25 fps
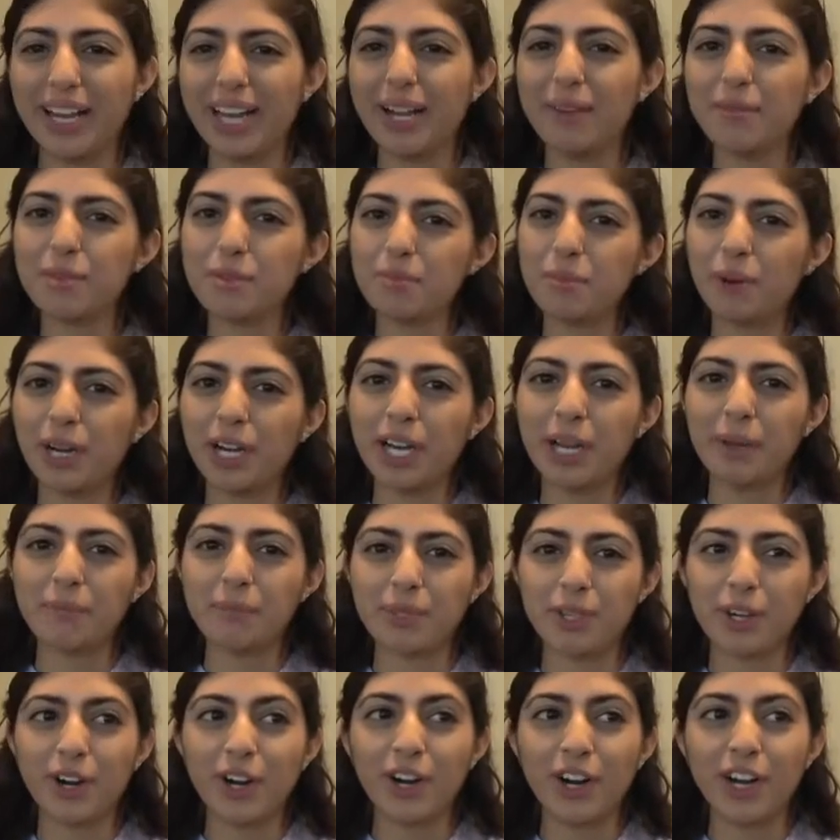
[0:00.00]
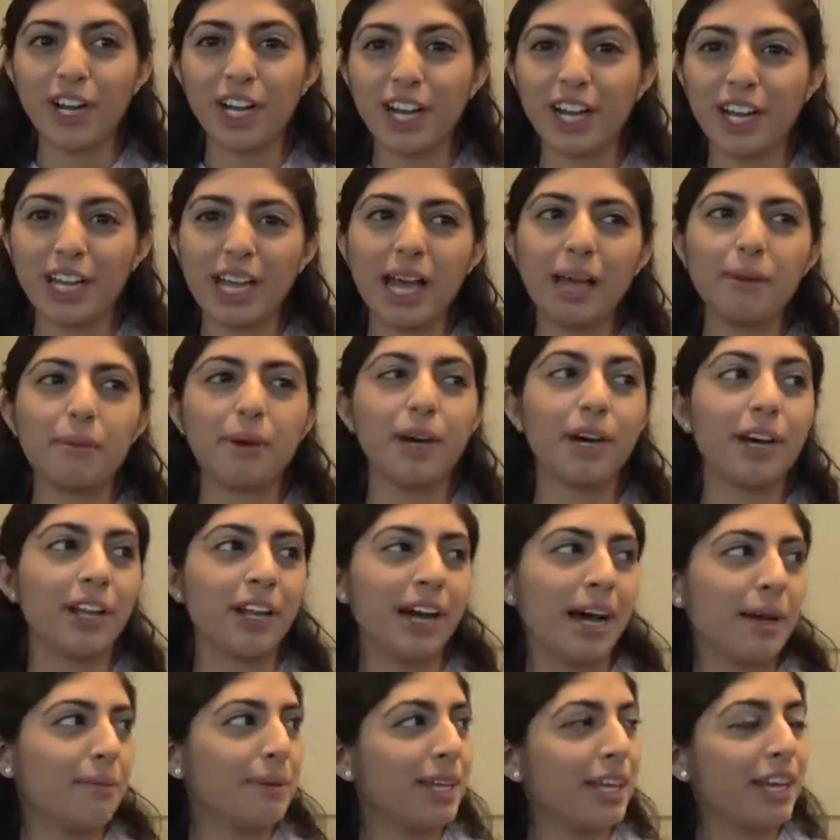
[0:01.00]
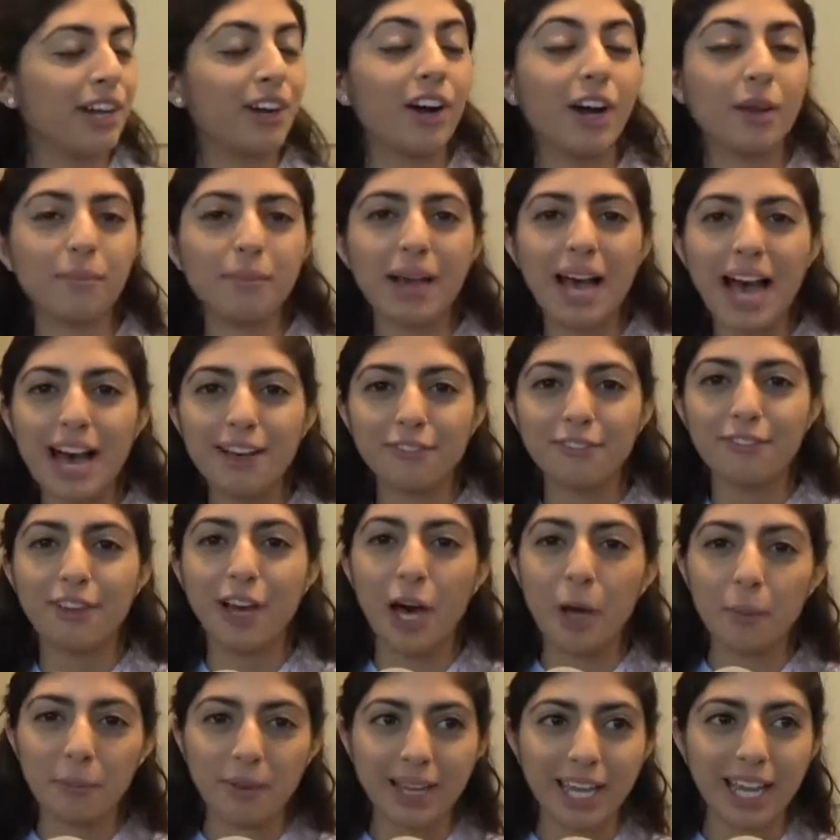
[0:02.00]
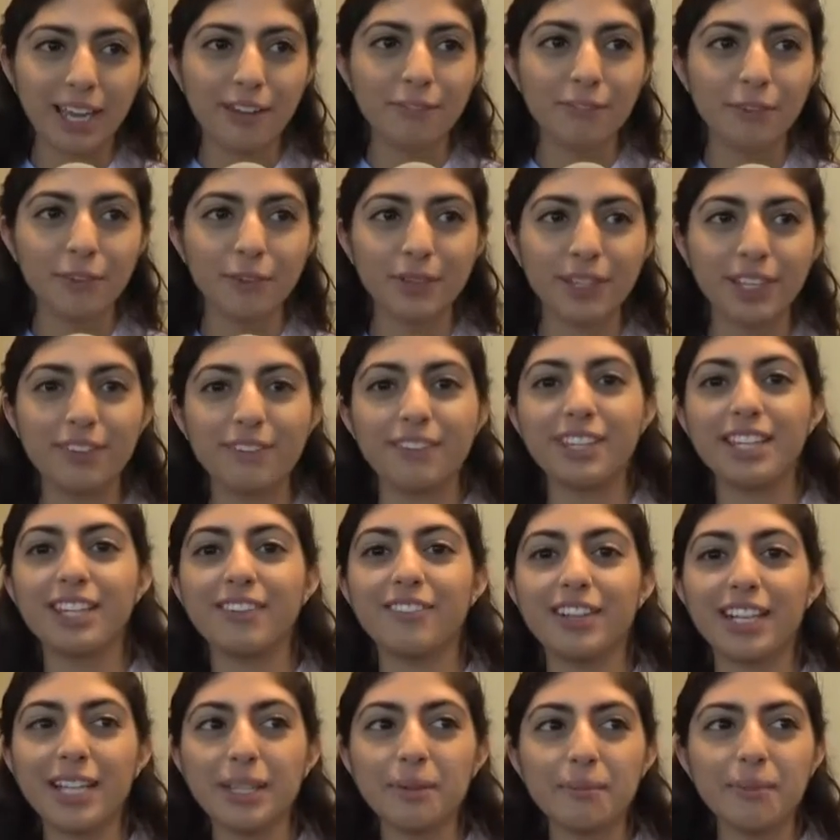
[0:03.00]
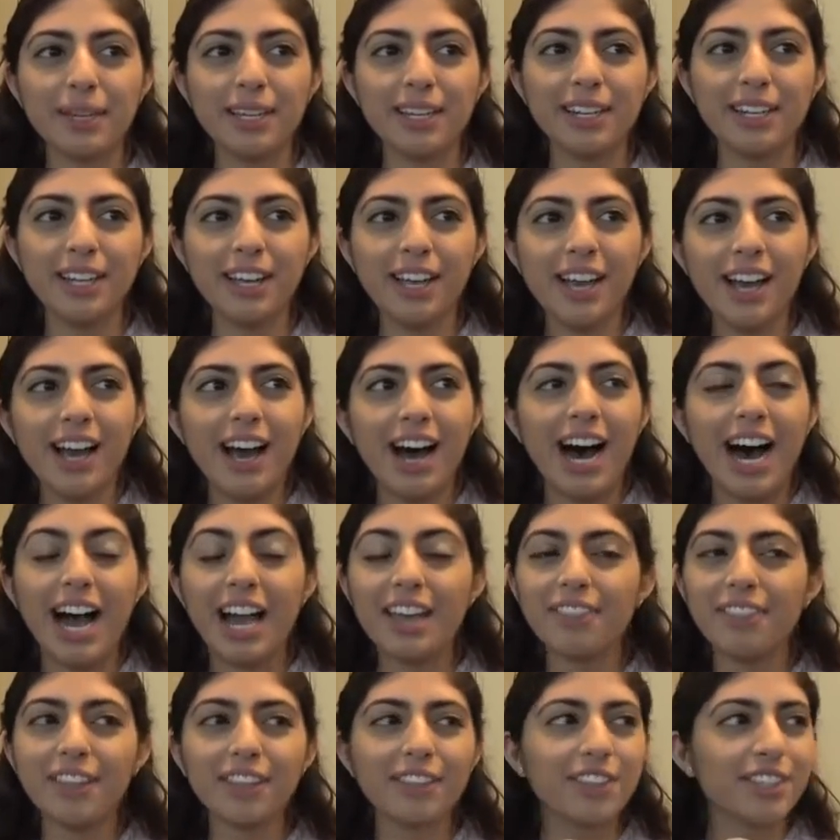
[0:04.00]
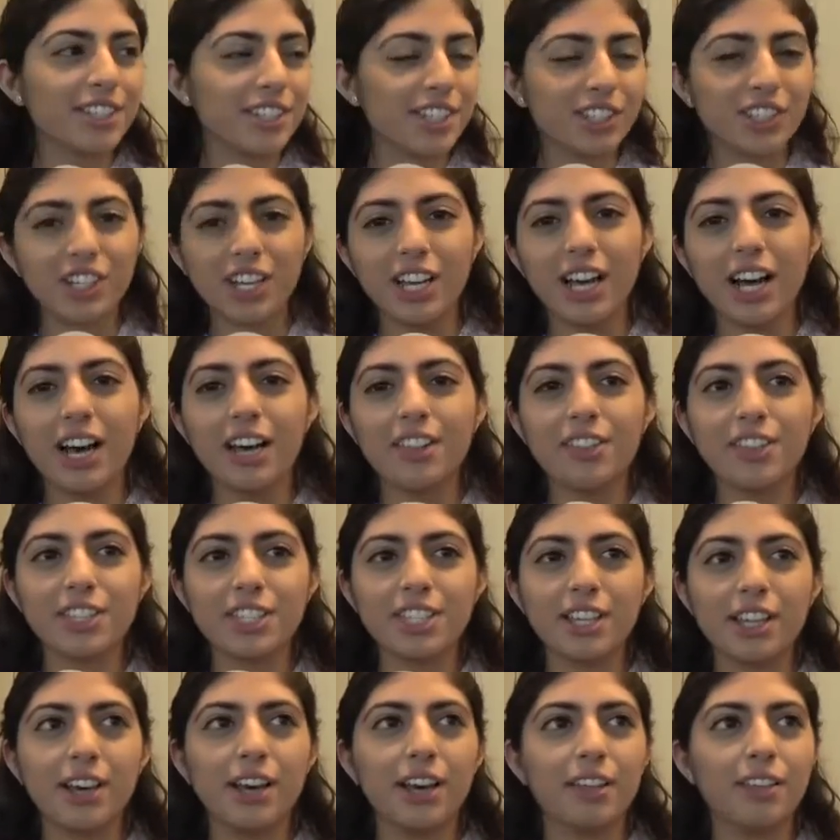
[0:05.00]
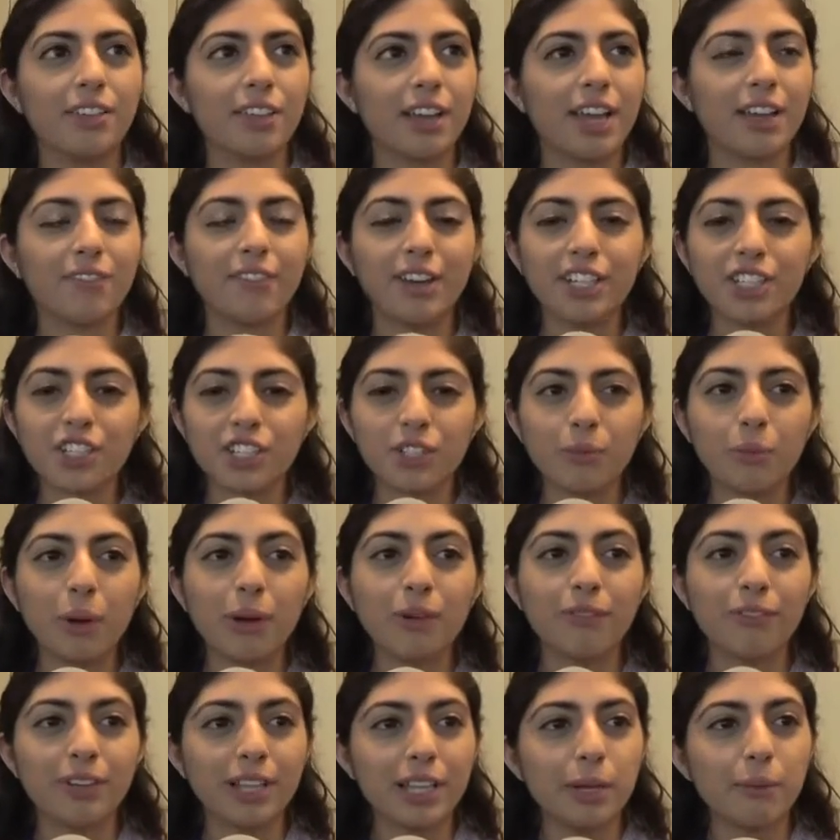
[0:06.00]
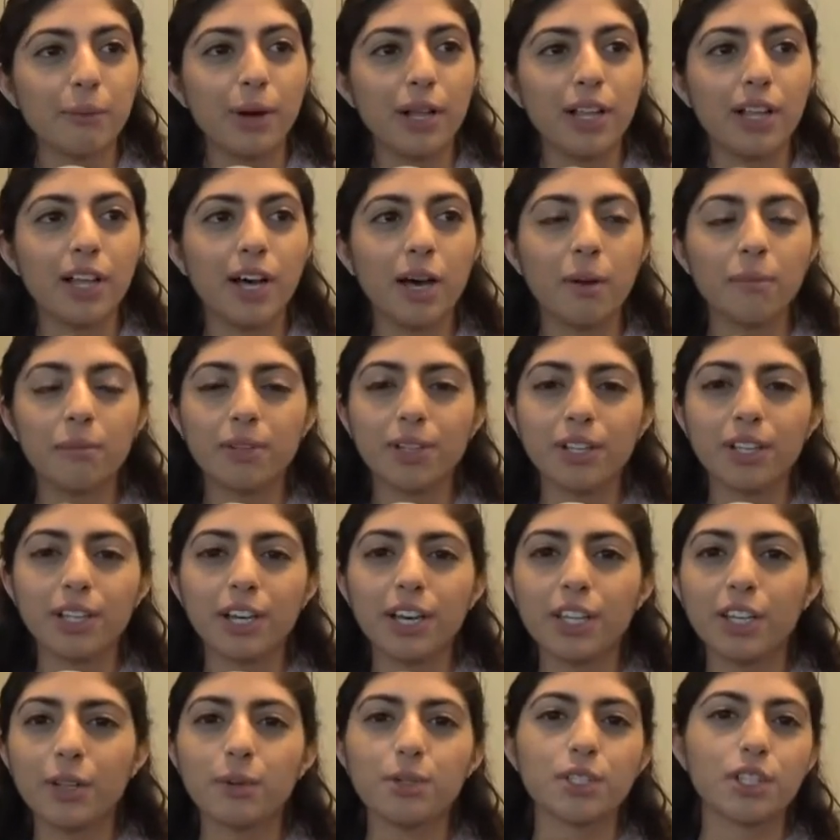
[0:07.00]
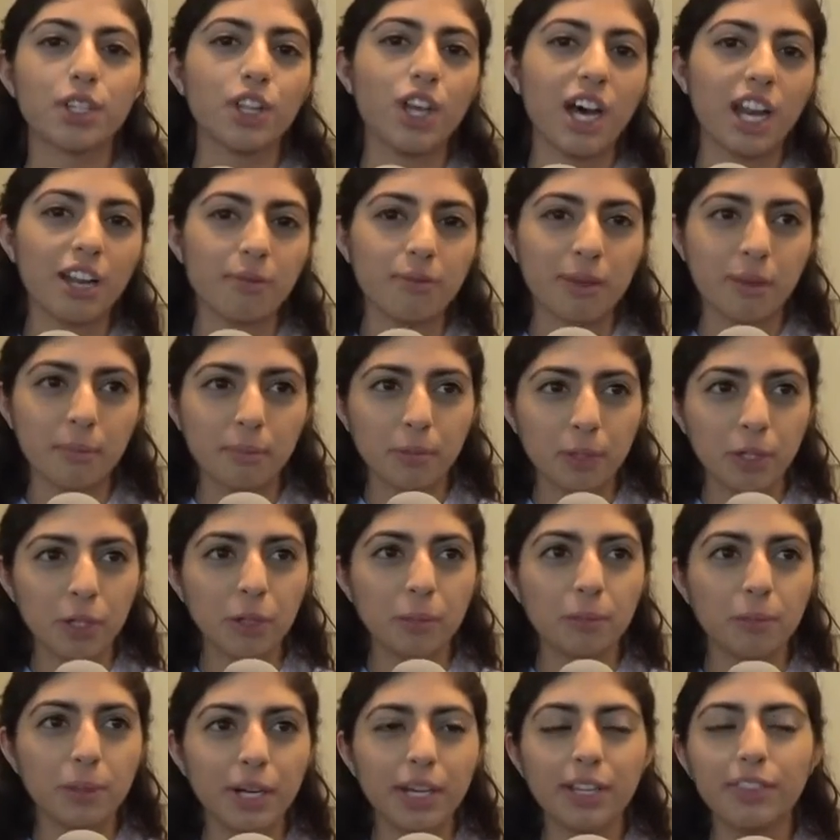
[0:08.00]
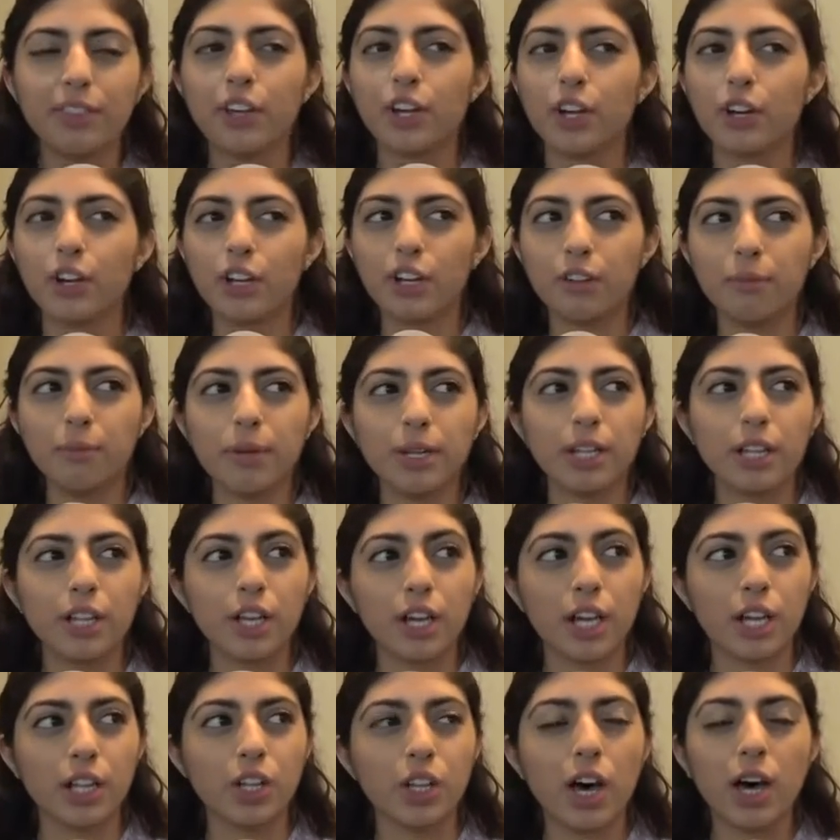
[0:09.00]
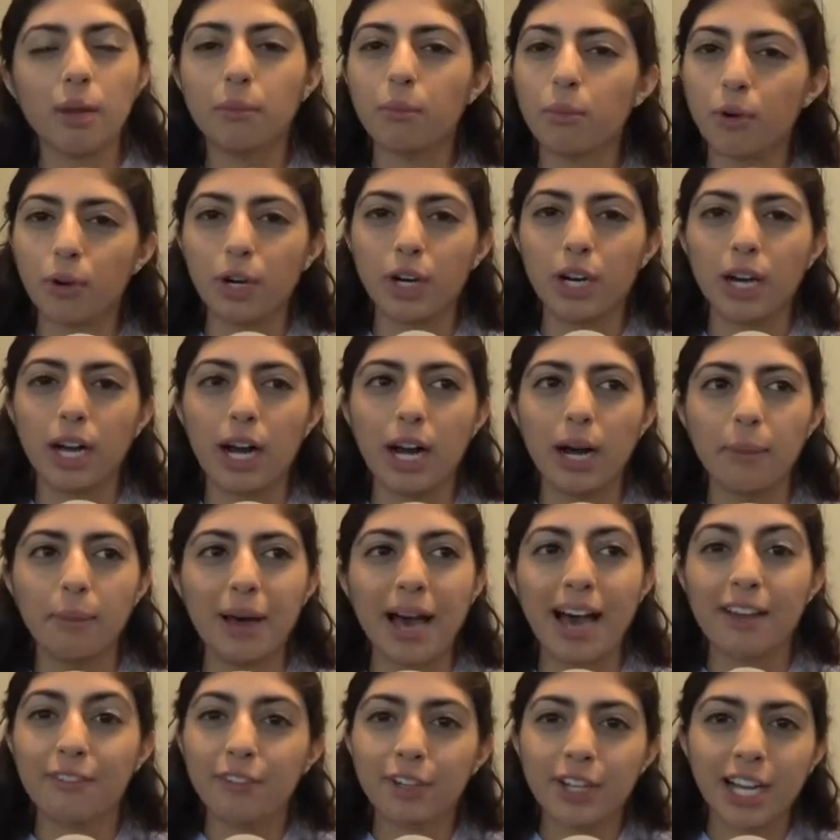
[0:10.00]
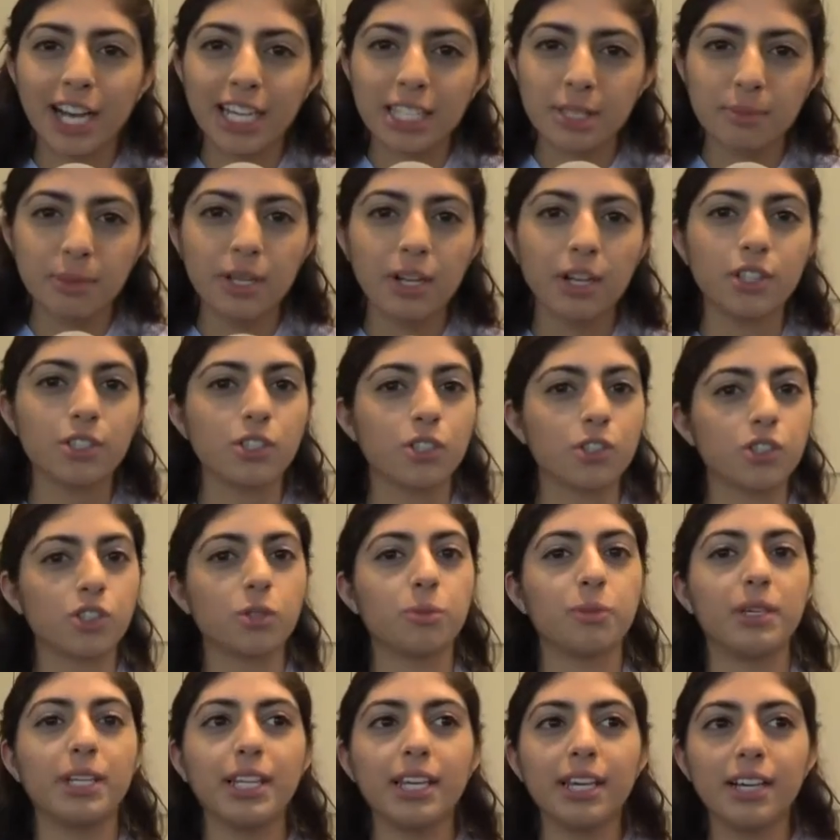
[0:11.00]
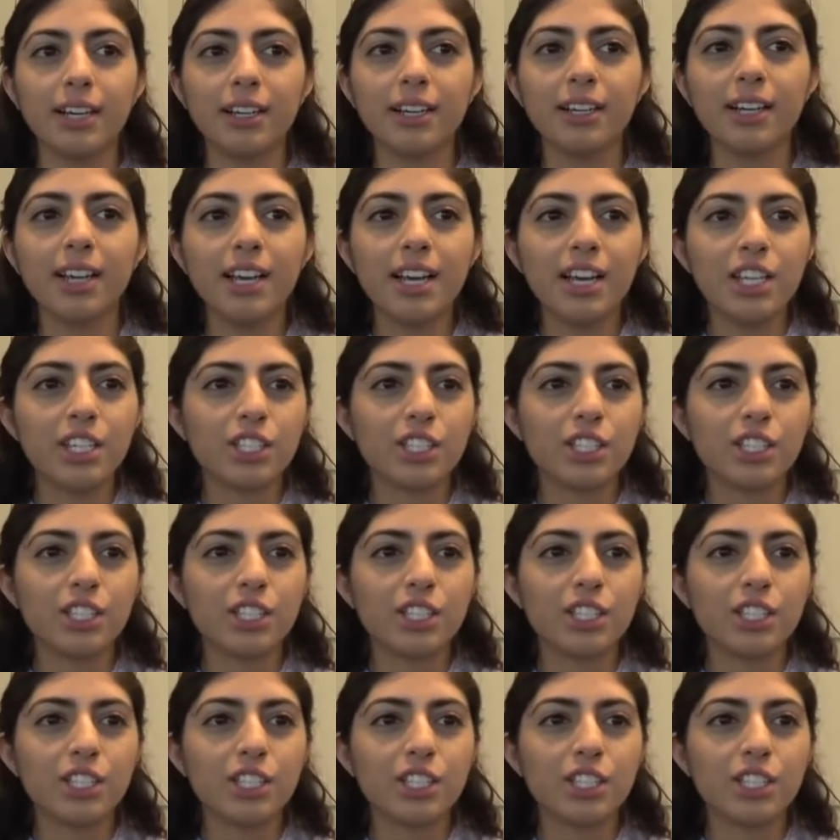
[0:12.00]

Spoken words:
My name is Mariam Dar. I'm here on behalf of Helping Hand for Relief and Development. I think the convention went really well, alhamdulillah. There was a lot of people, but there could have been a lot more advertisement on social media.